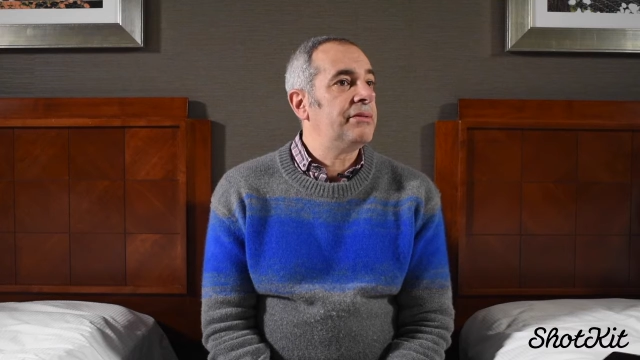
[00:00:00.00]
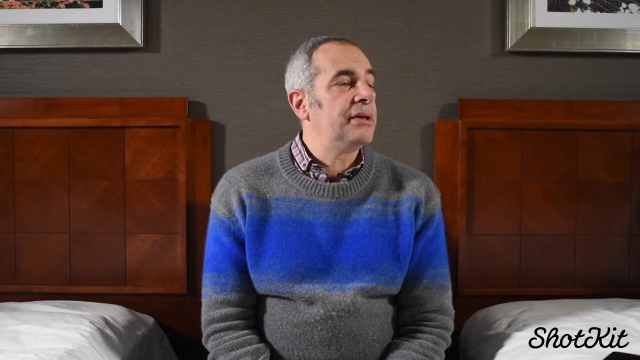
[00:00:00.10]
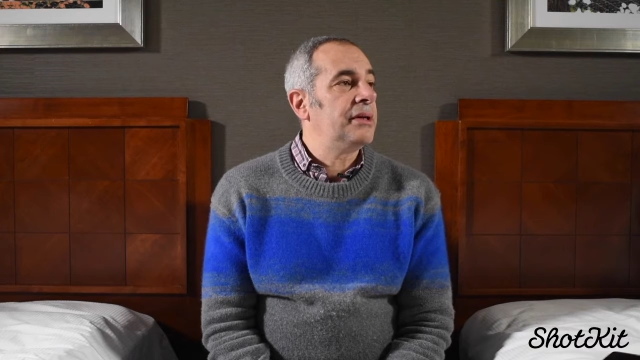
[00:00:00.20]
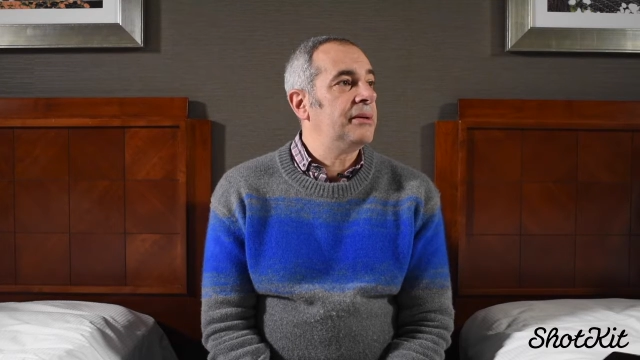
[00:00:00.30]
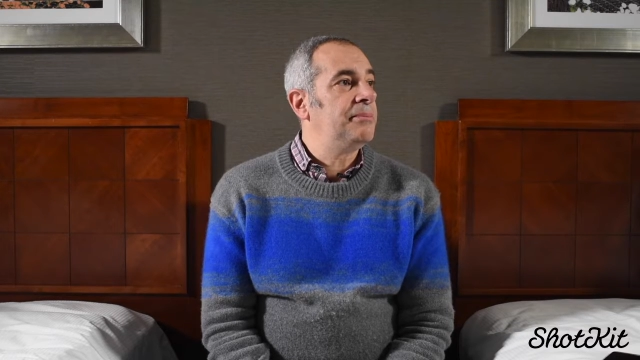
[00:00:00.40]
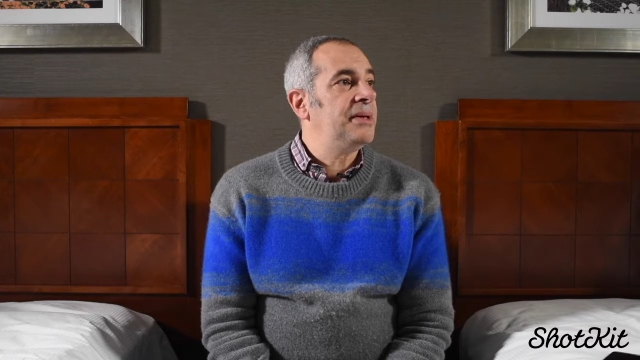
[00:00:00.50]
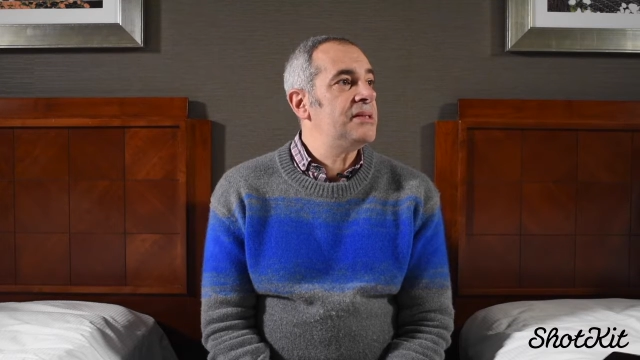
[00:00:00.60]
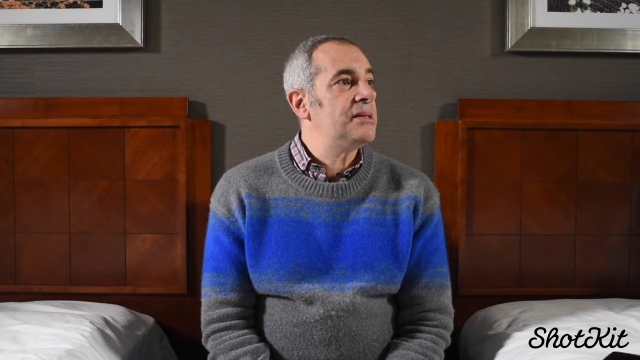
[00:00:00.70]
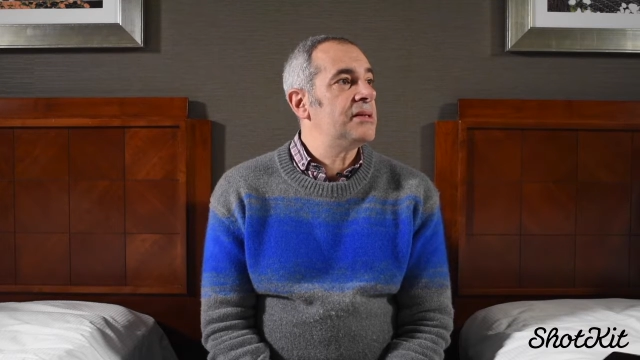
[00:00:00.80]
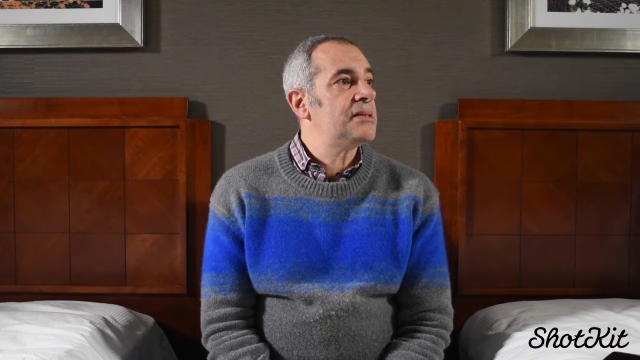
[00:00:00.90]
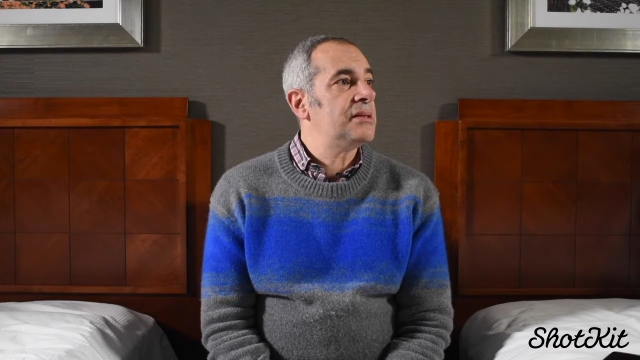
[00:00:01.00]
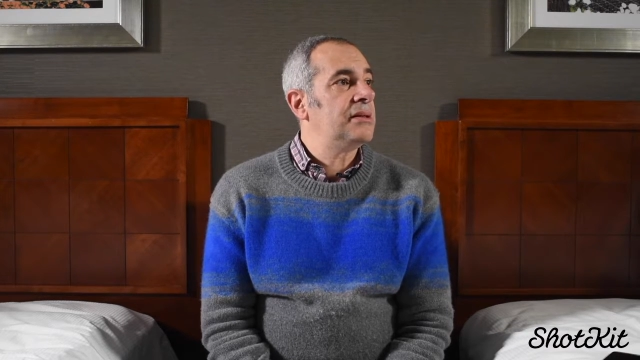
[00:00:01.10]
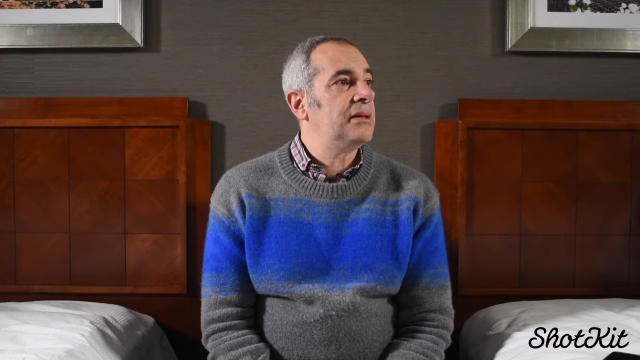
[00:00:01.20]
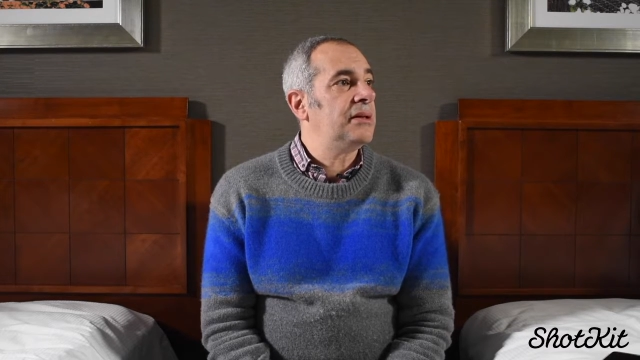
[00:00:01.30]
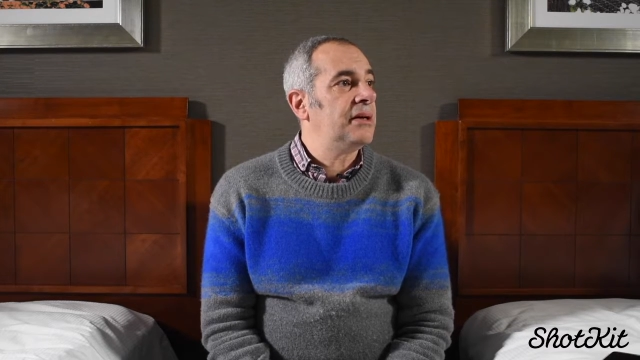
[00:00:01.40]
really in business,
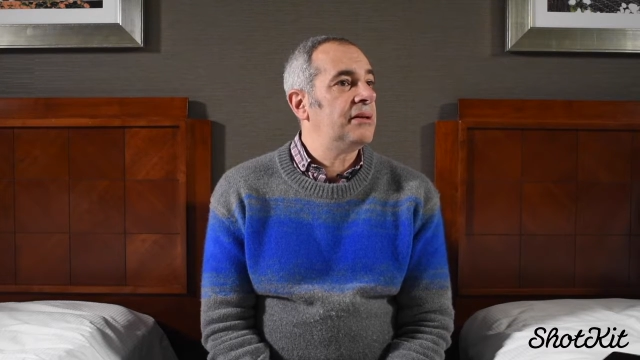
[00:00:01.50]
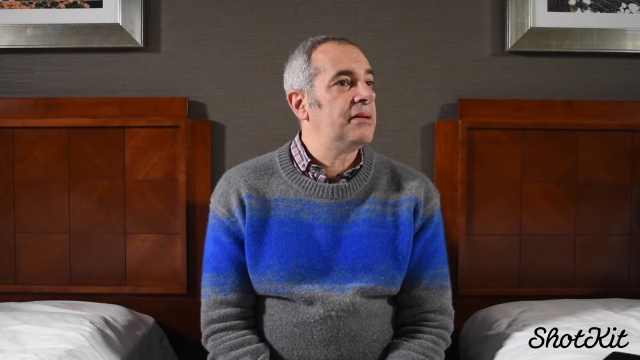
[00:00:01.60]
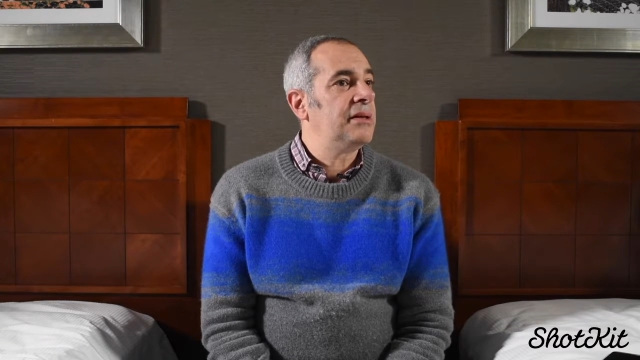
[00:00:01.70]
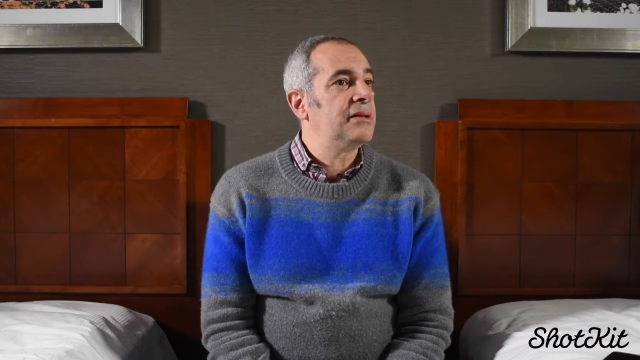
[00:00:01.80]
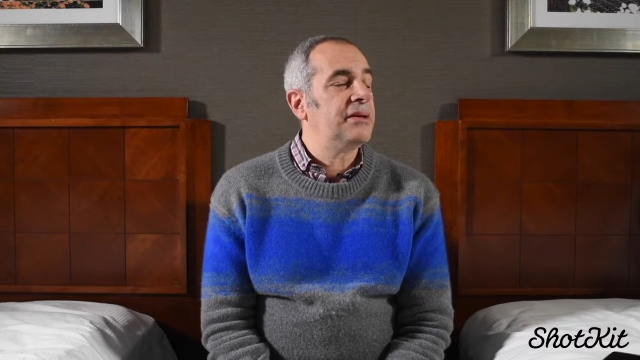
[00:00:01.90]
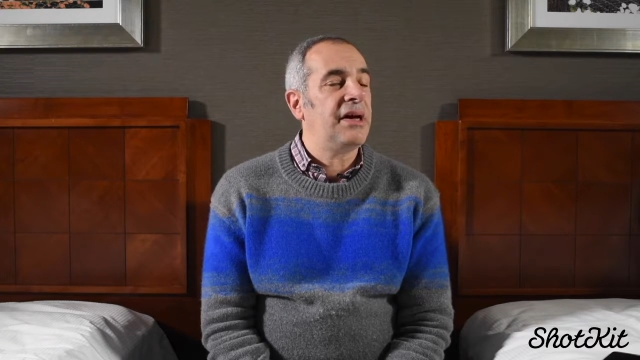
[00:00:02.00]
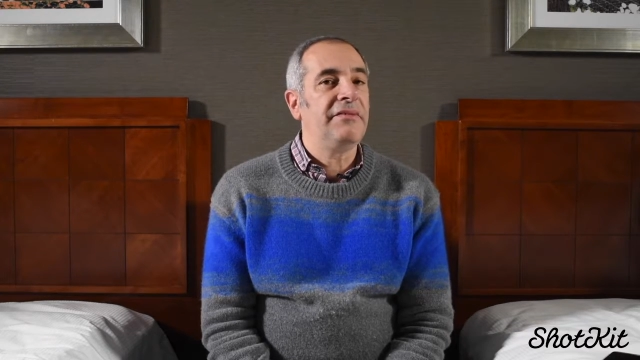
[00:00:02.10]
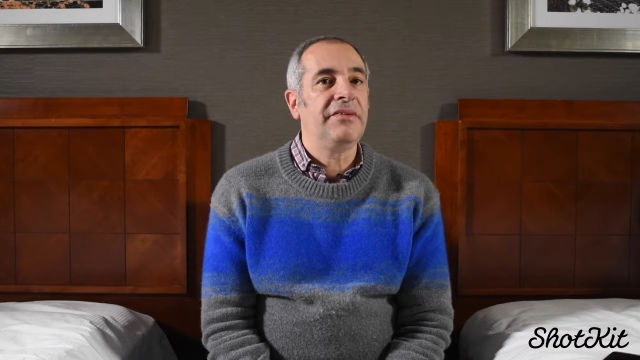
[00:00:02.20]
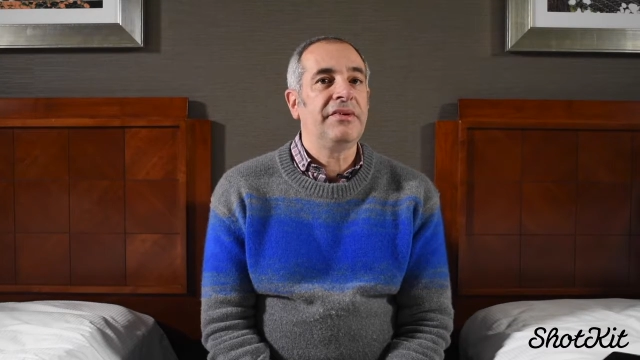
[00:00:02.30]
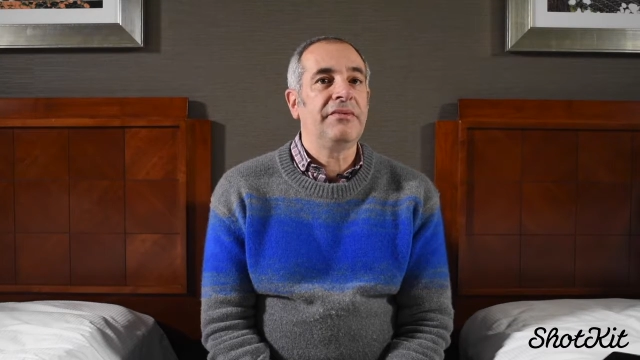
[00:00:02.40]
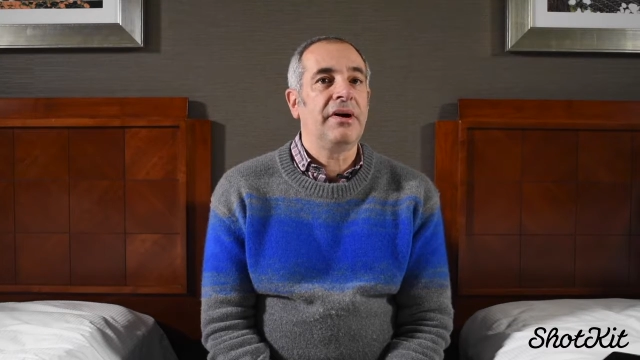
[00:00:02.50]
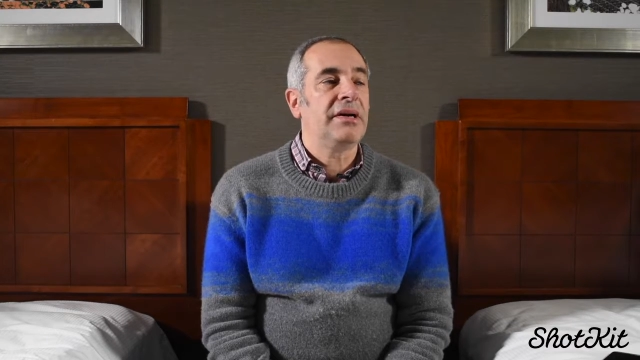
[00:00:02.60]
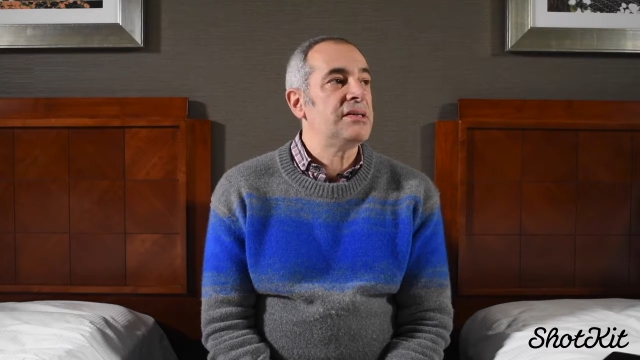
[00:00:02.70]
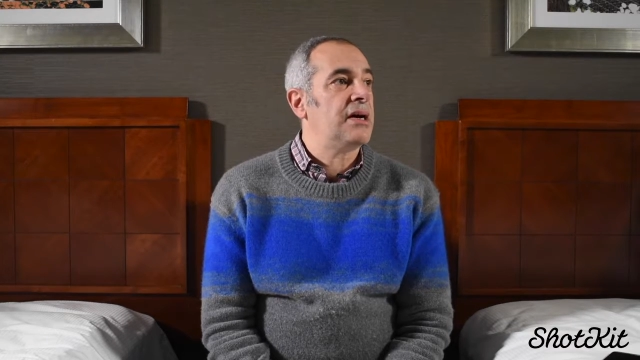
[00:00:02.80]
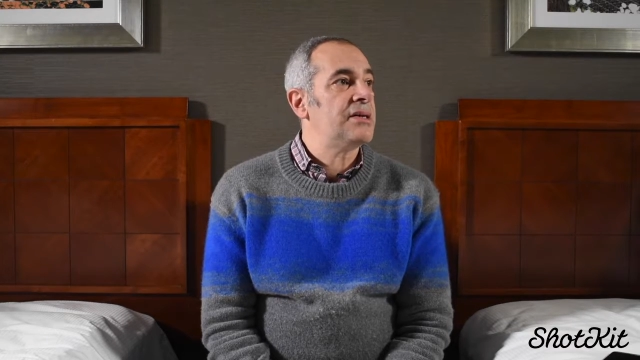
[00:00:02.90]
and then they think they have every
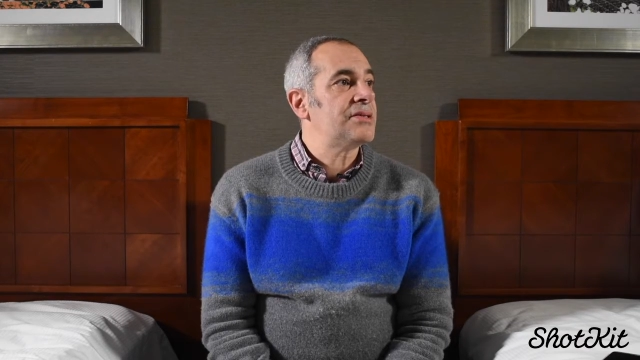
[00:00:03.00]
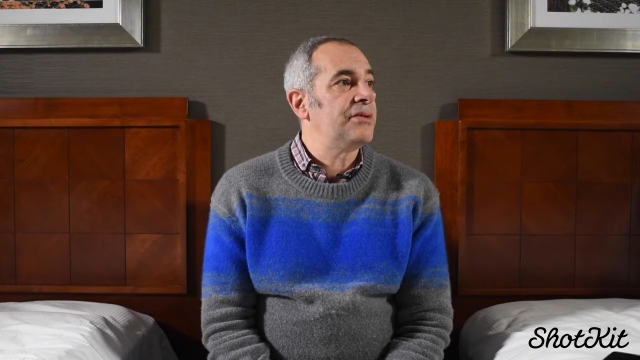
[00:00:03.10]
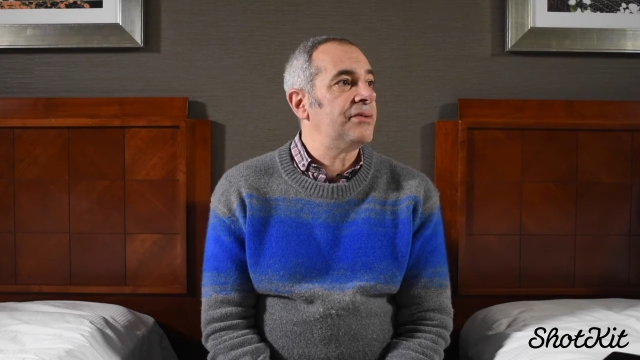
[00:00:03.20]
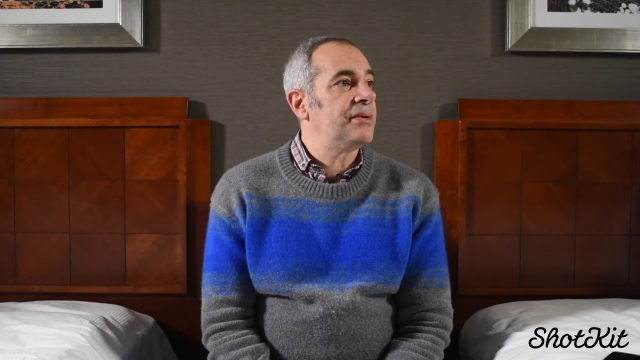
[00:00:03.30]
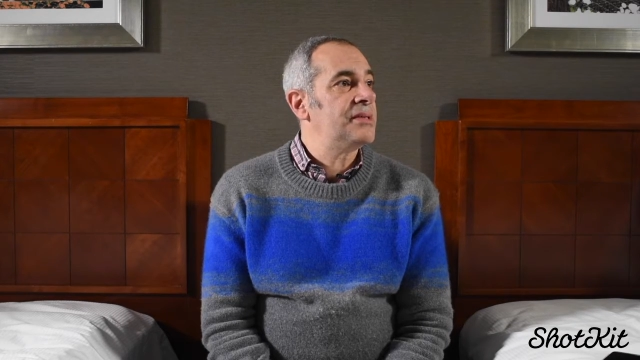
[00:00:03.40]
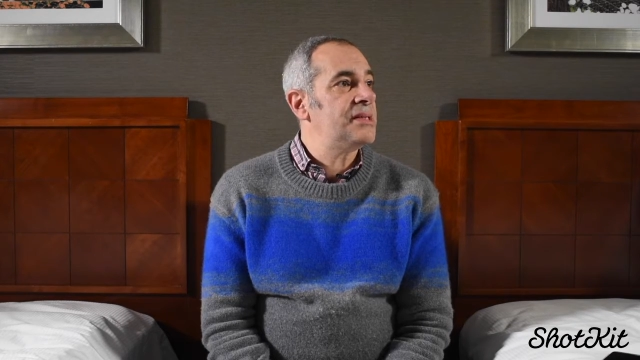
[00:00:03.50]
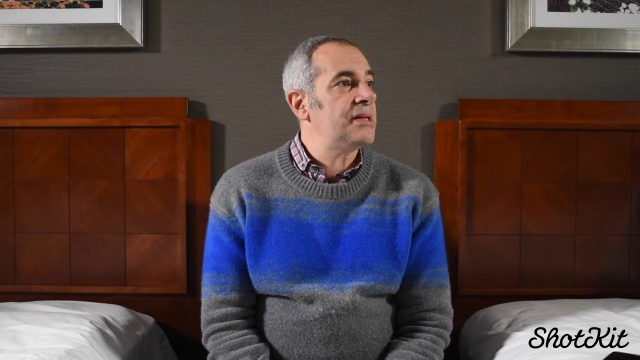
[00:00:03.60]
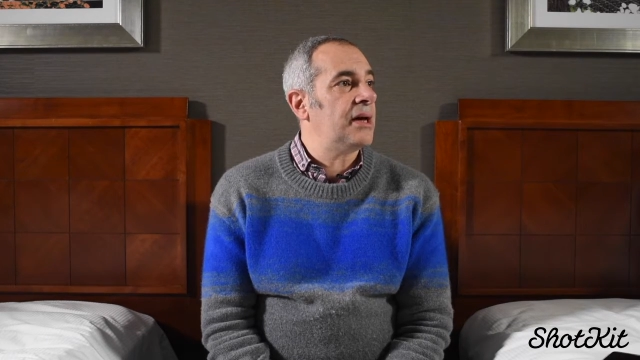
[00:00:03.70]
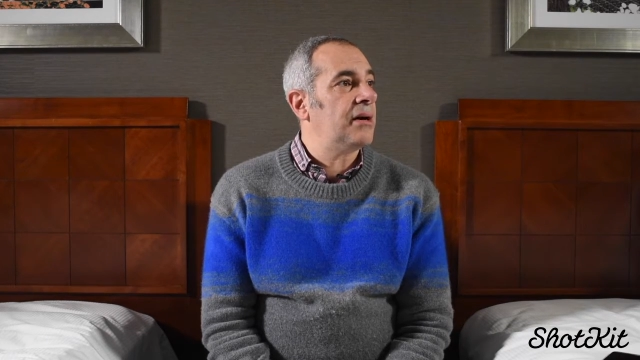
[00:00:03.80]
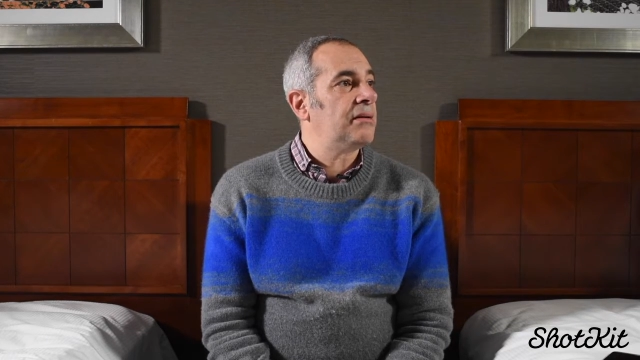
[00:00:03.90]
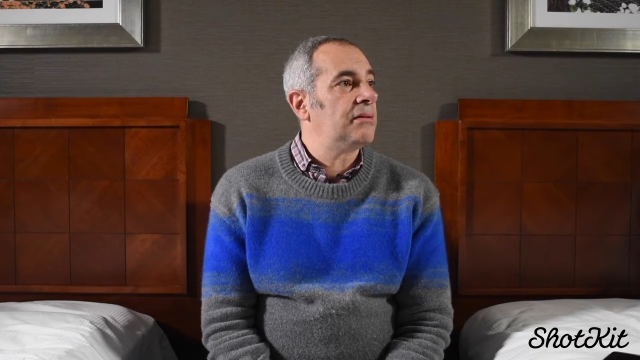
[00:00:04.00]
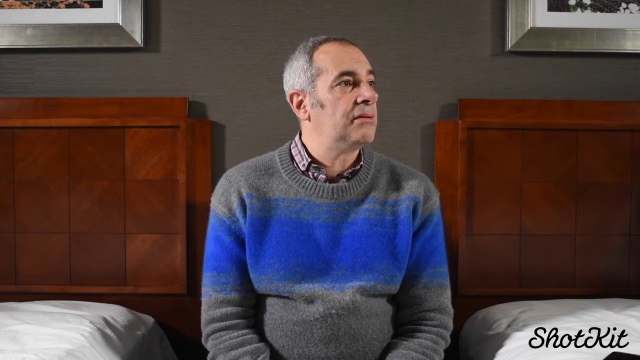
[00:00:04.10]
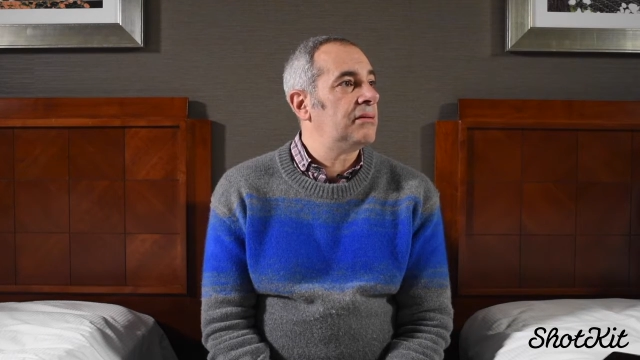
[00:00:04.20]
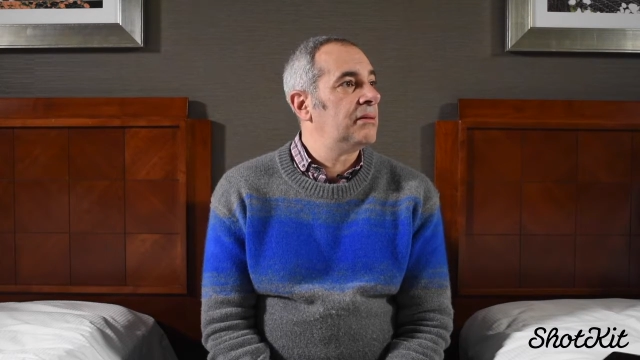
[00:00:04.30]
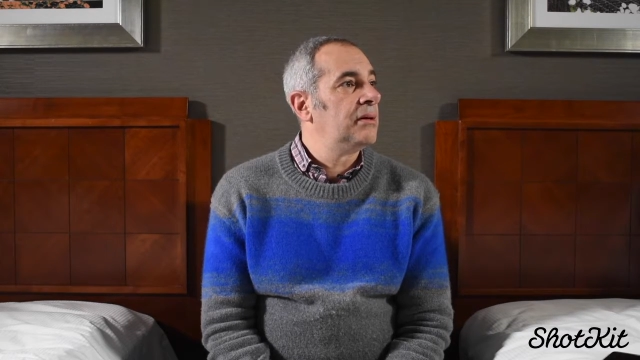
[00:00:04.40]
right to ask you for a discount. And,
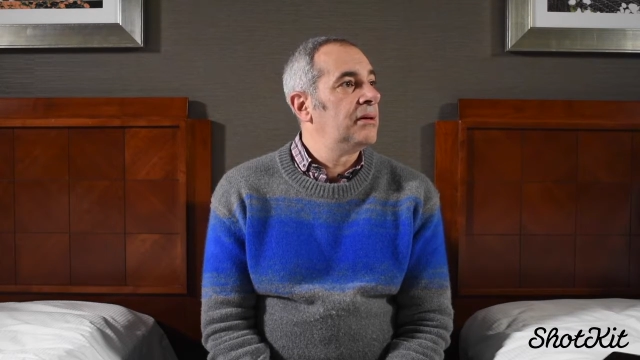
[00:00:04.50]
oh, yeah